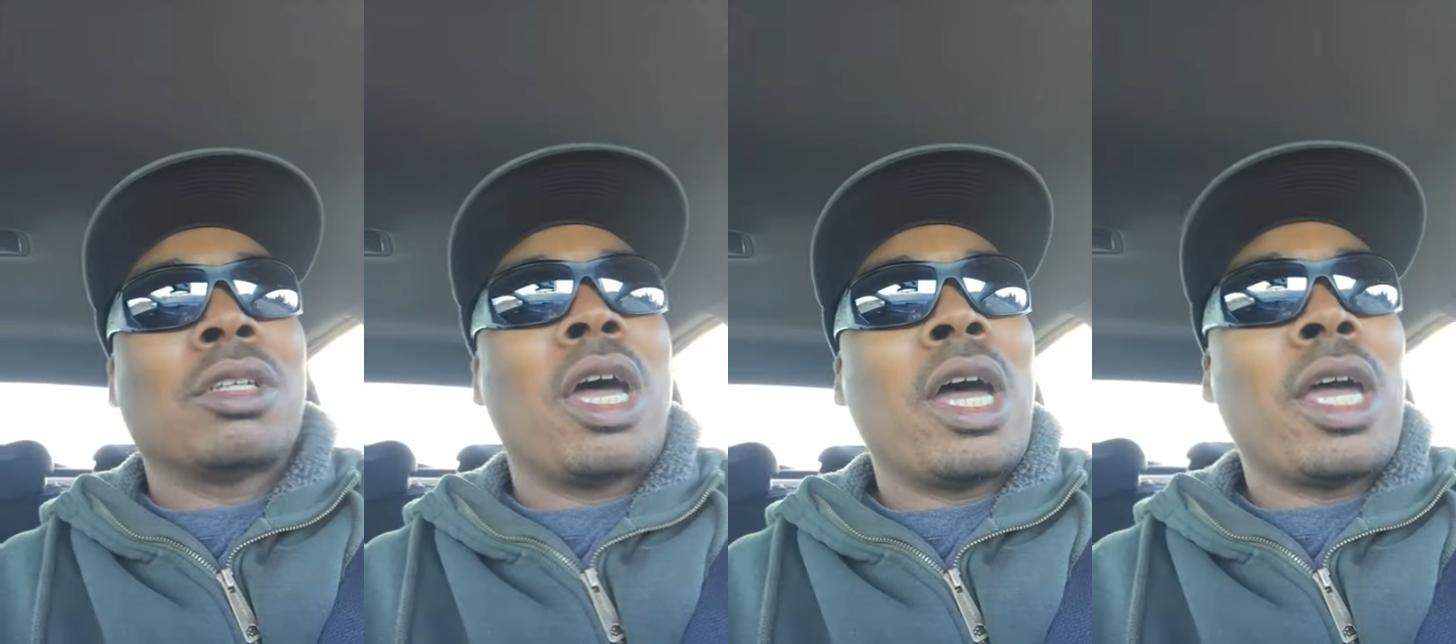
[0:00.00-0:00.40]

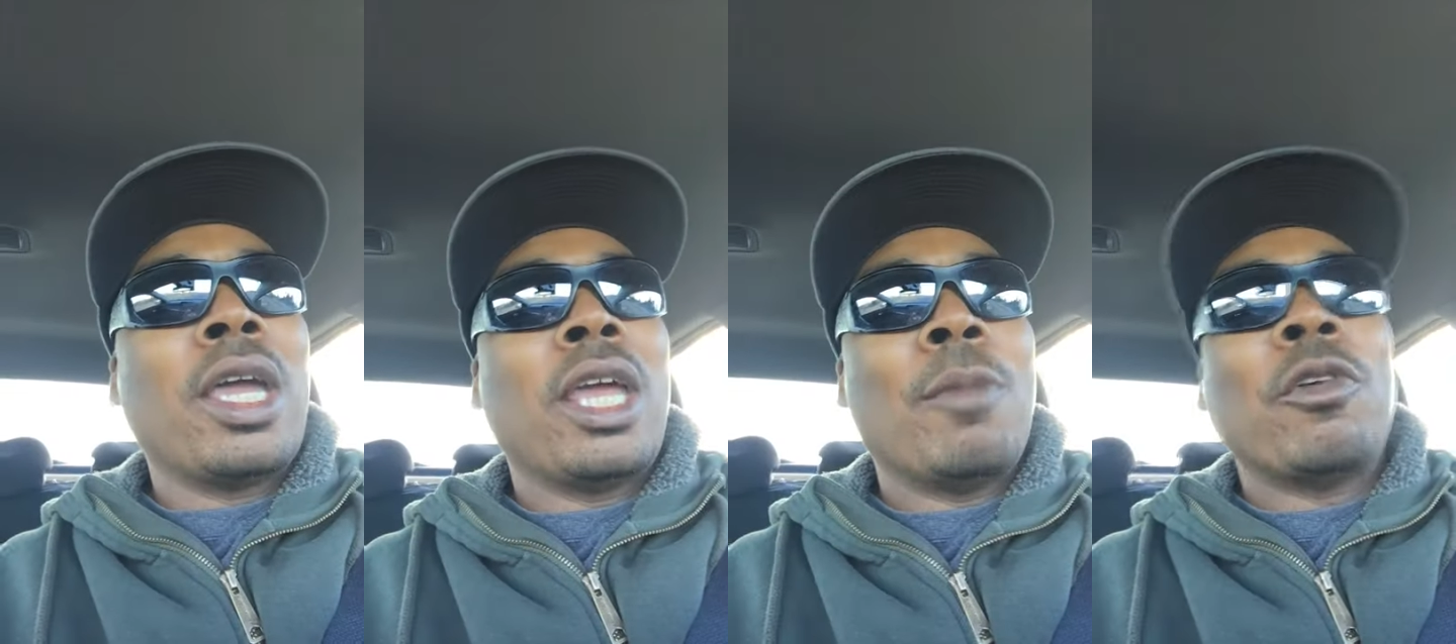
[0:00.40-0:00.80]

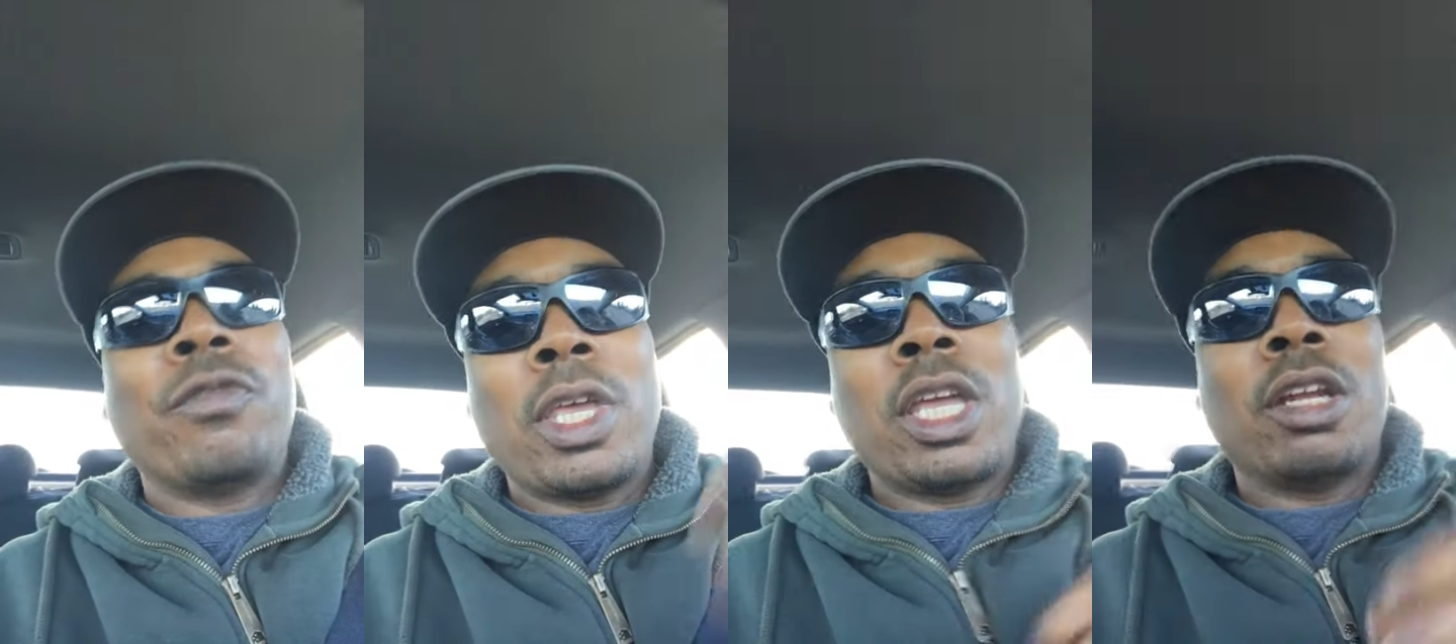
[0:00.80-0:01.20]
I am a
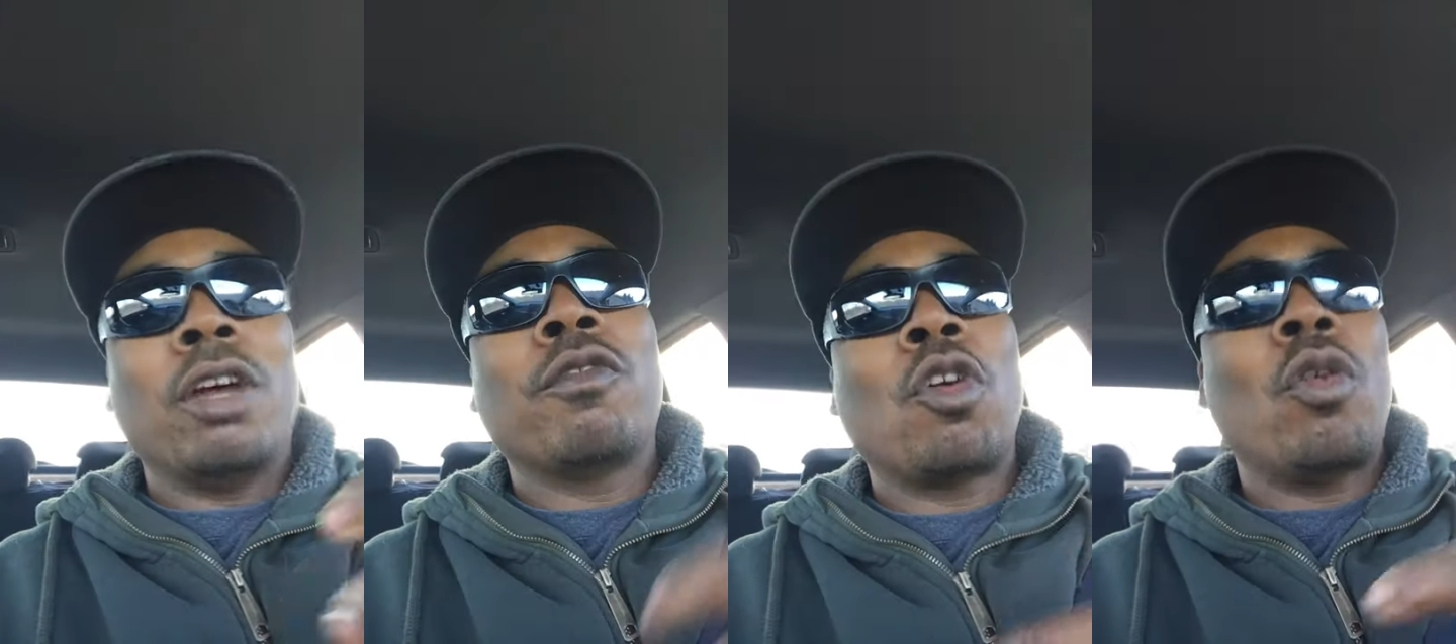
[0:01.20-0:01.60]
fan
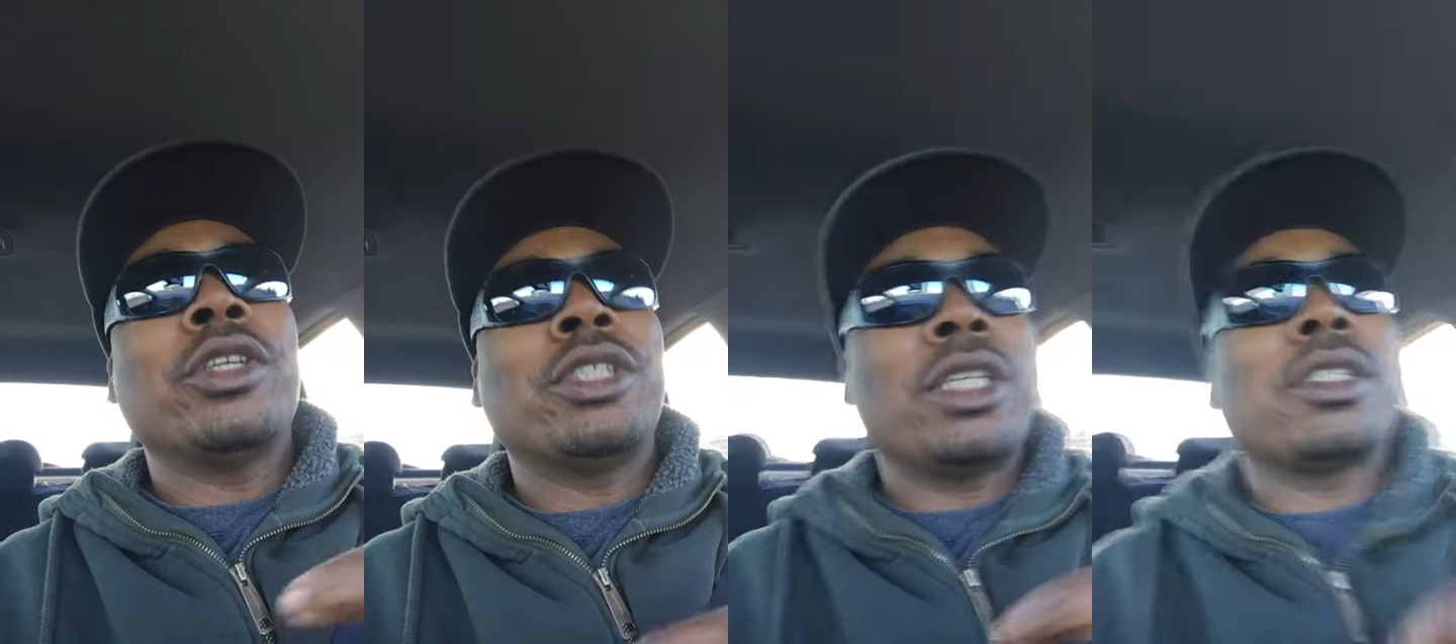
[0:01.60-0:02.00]
of
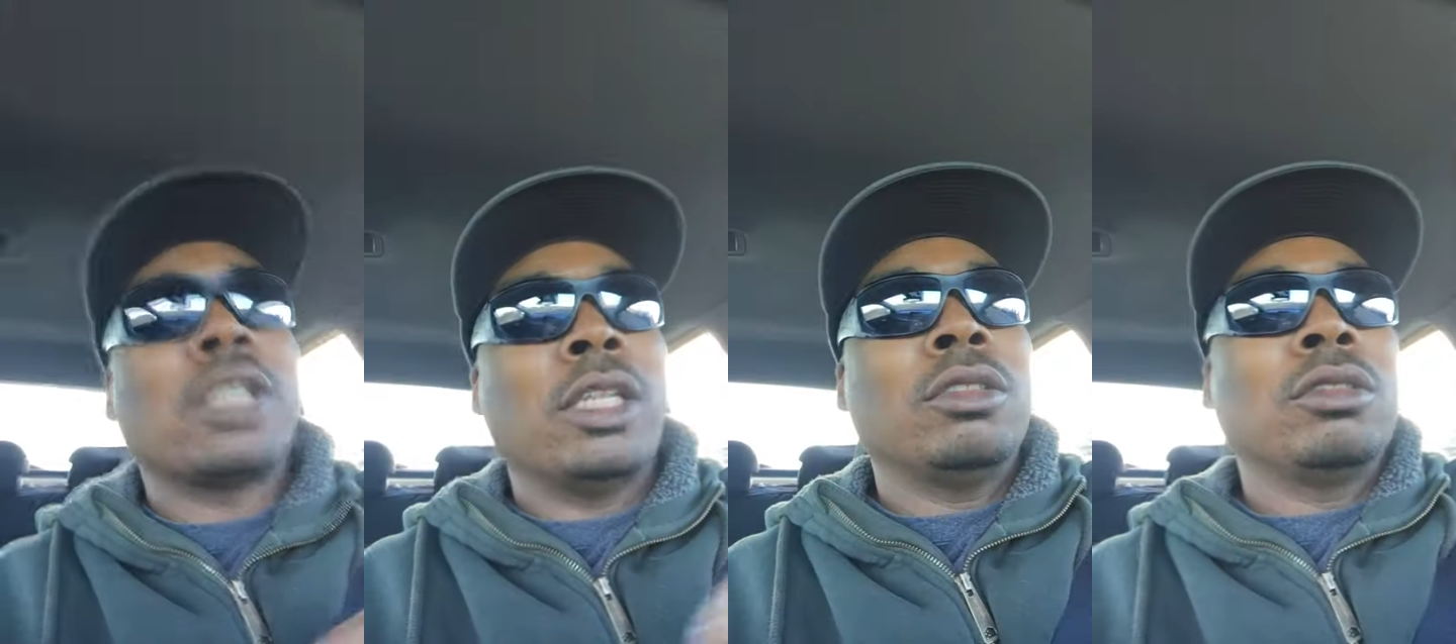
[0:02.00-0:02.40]

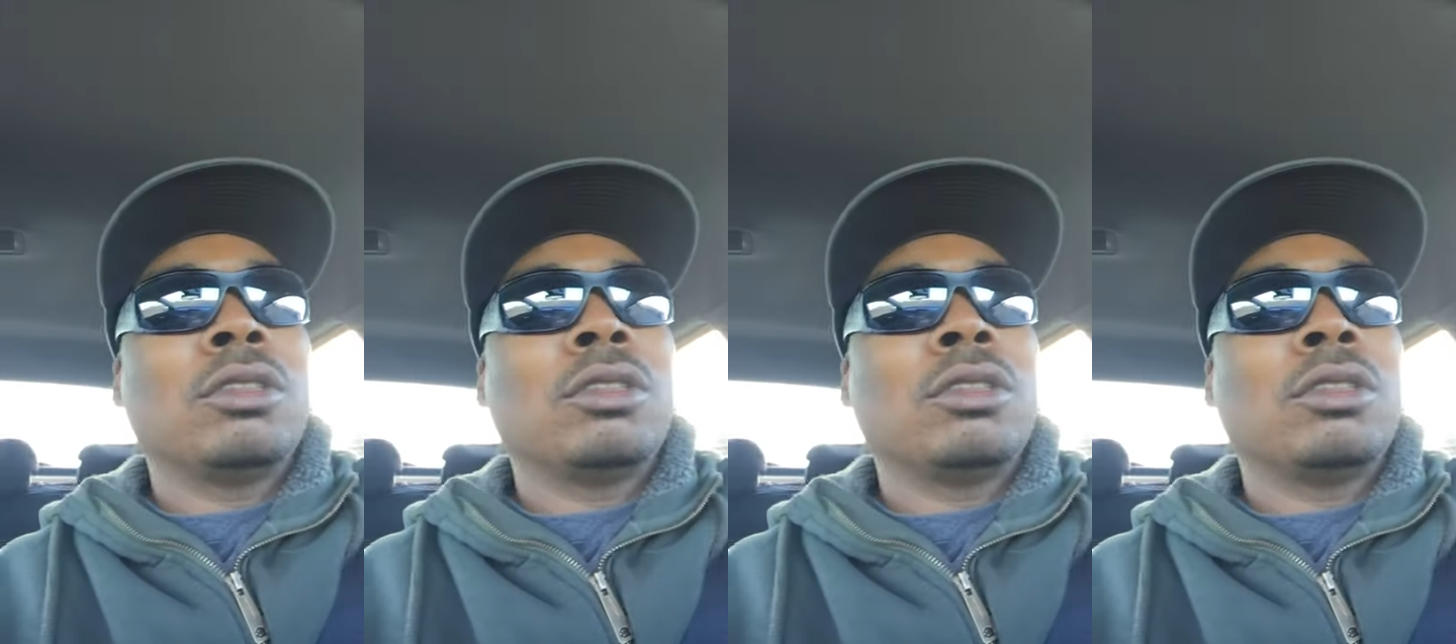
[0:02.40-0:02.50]
coexisting.